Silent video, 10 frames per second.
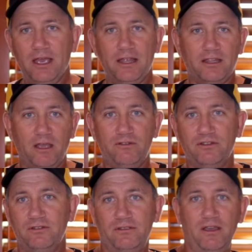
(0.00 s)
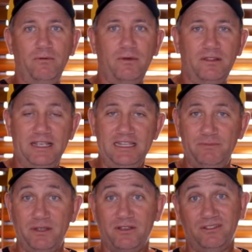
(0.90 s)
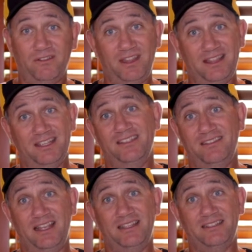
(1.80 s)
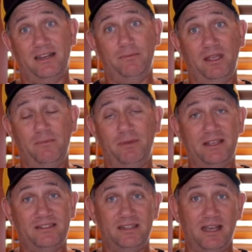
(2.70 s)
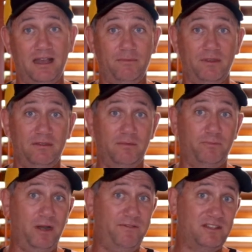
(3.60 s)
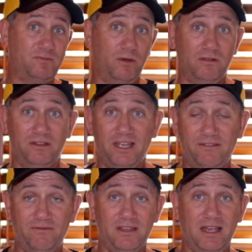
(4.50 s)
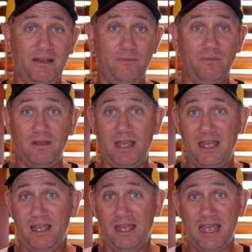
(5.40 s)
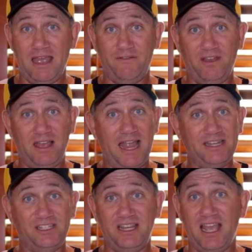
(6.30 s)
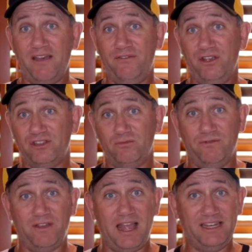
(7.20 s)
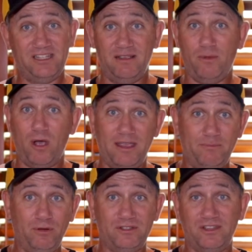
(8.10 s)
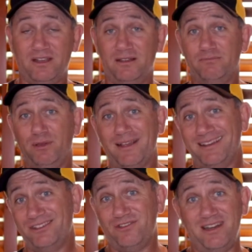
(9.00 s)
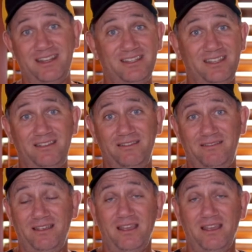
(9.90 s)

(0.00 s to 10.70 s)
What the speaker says: and go one of these, because I think this thing's going to be a beast. The previous model, they have a HDR version with a HDMI input, so you can plug it straight into your